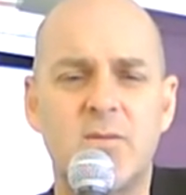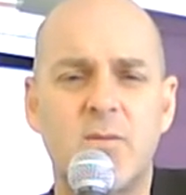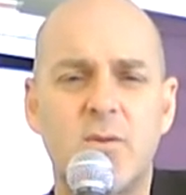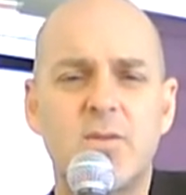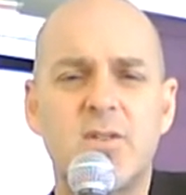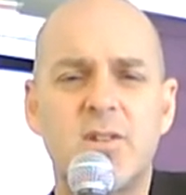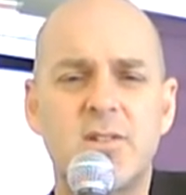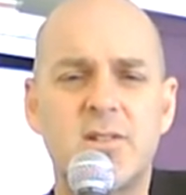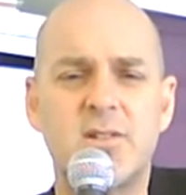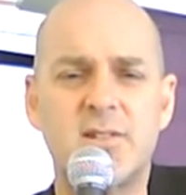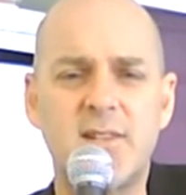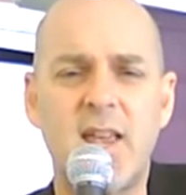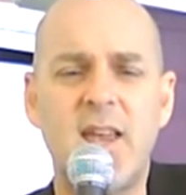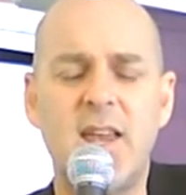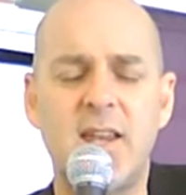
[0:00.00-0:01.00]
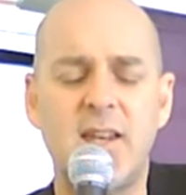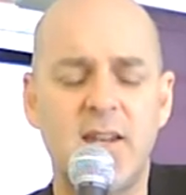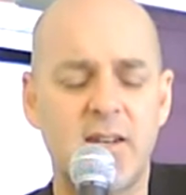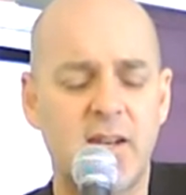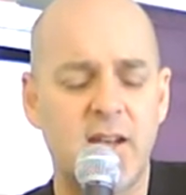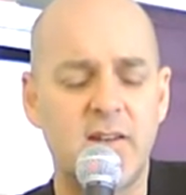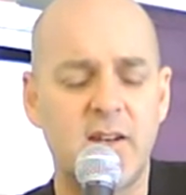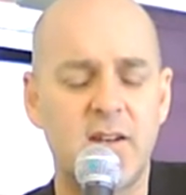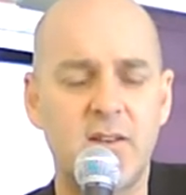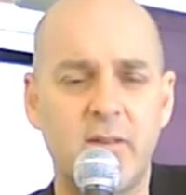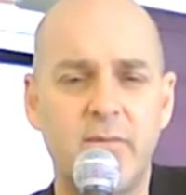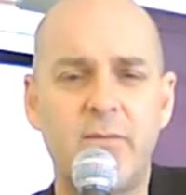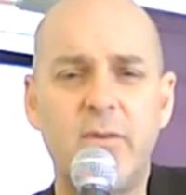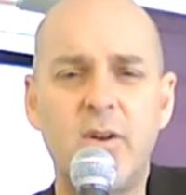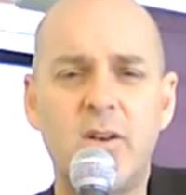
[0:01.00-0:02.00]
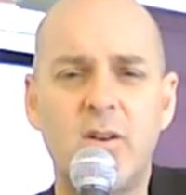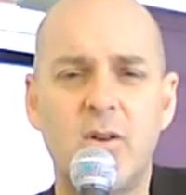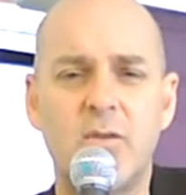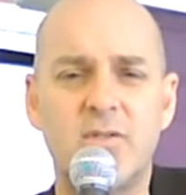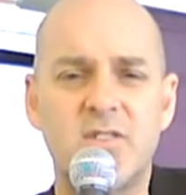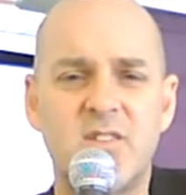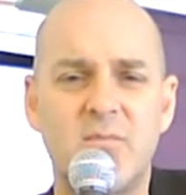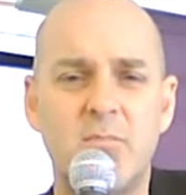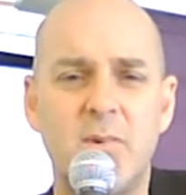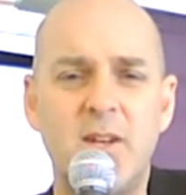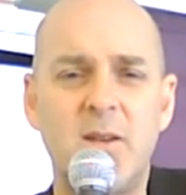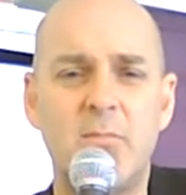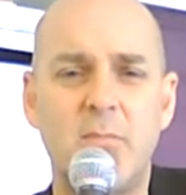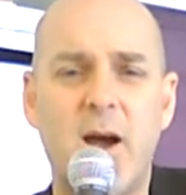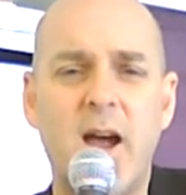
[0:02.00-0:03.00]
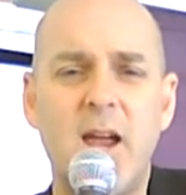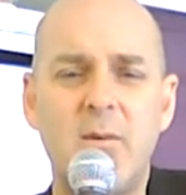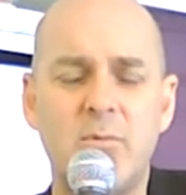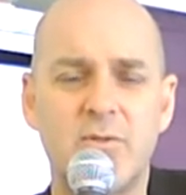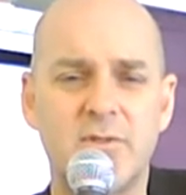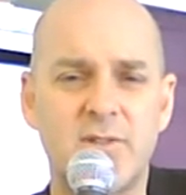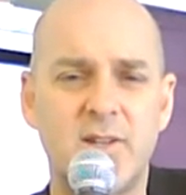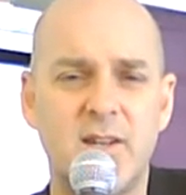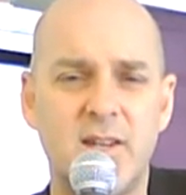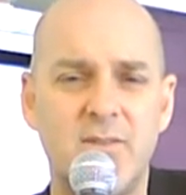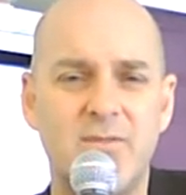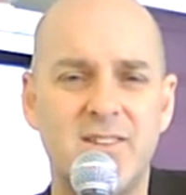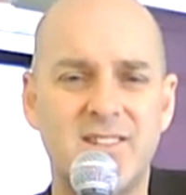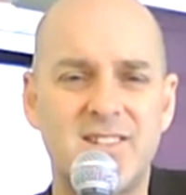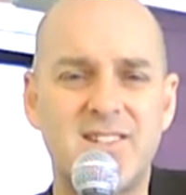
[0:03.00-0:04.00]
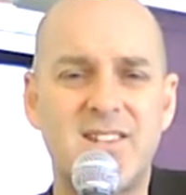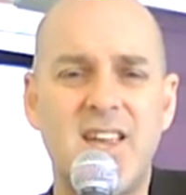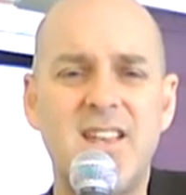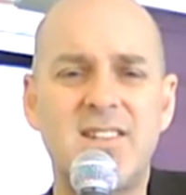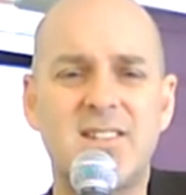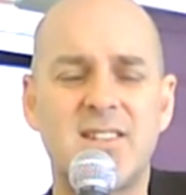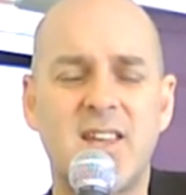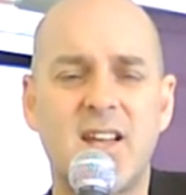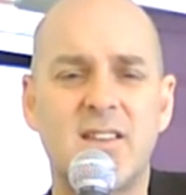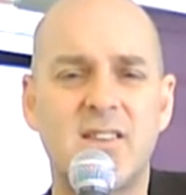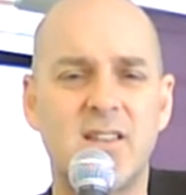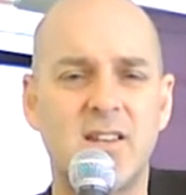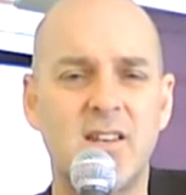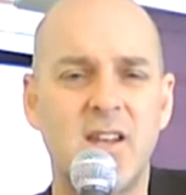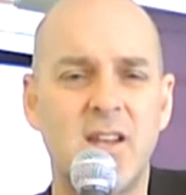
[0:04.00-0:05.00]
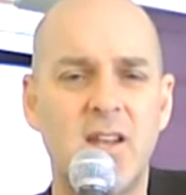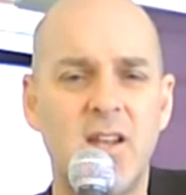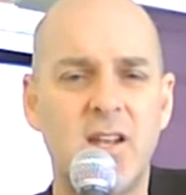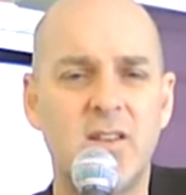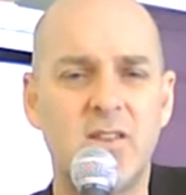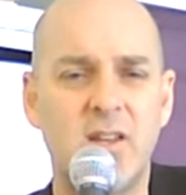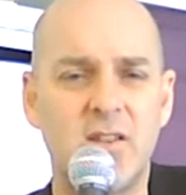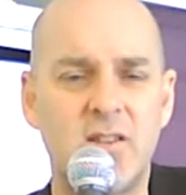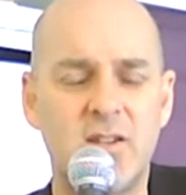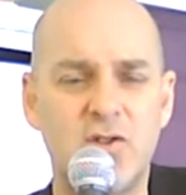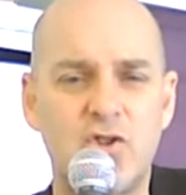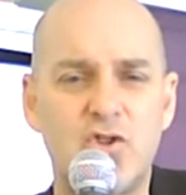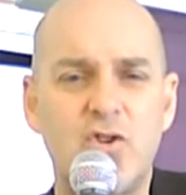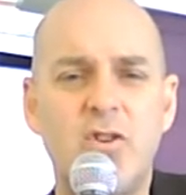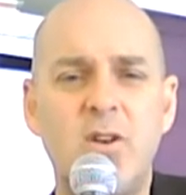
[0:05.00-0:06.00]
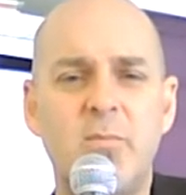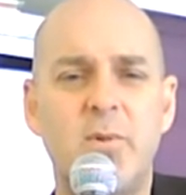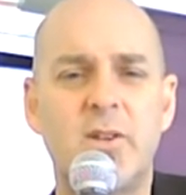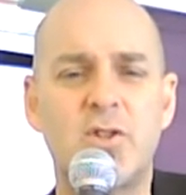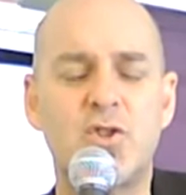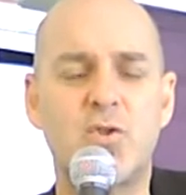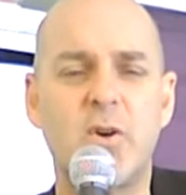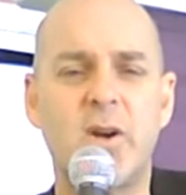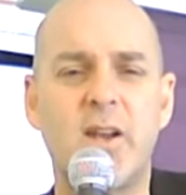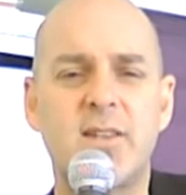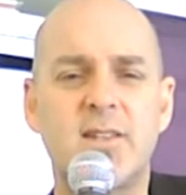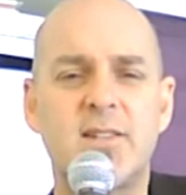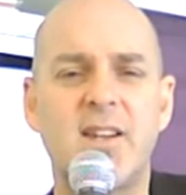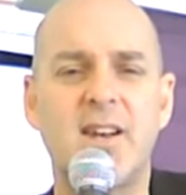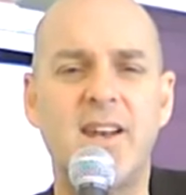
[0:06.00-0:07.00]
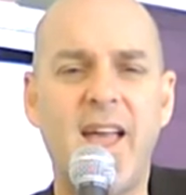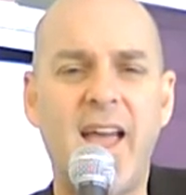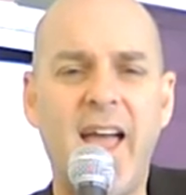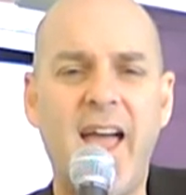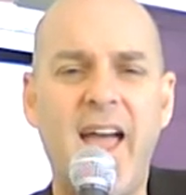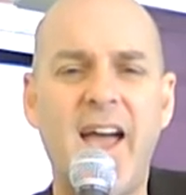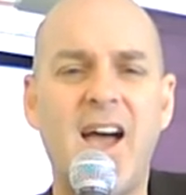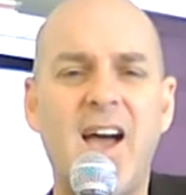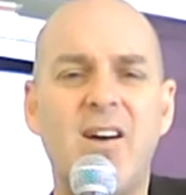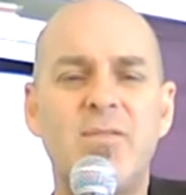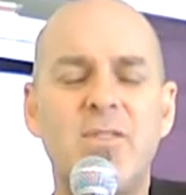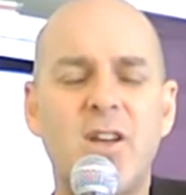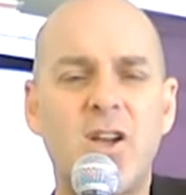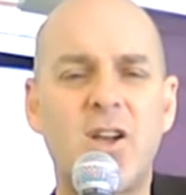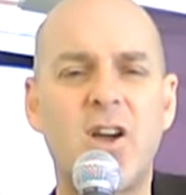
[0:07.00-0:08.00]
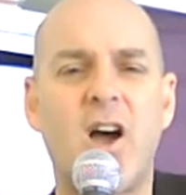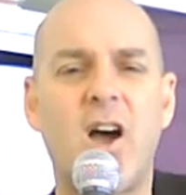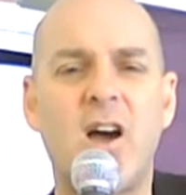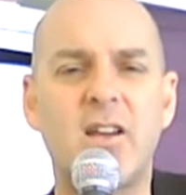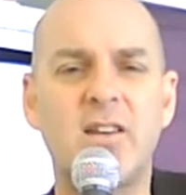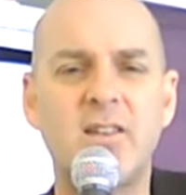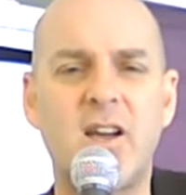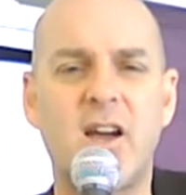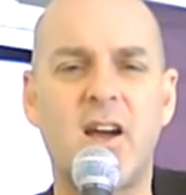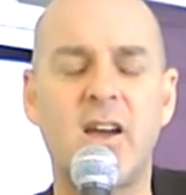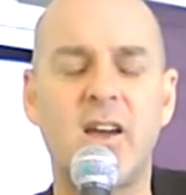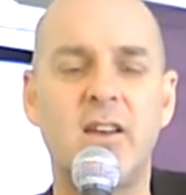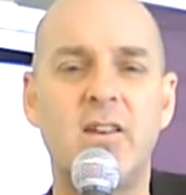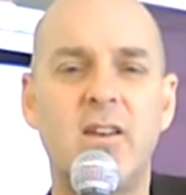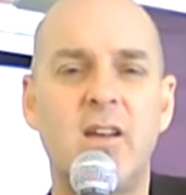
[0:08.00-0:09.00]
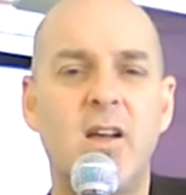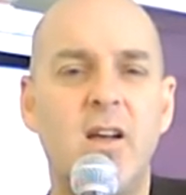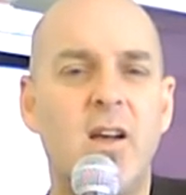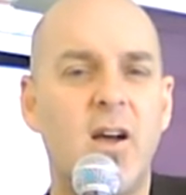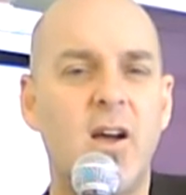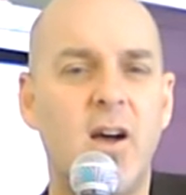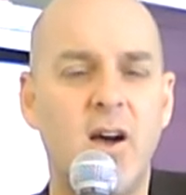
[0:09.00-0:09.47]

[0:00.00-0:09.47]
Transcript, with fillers: This verse is saying, and, and in the footnotes of many Bibles, it even says that, that, that this should have been translated have the God kind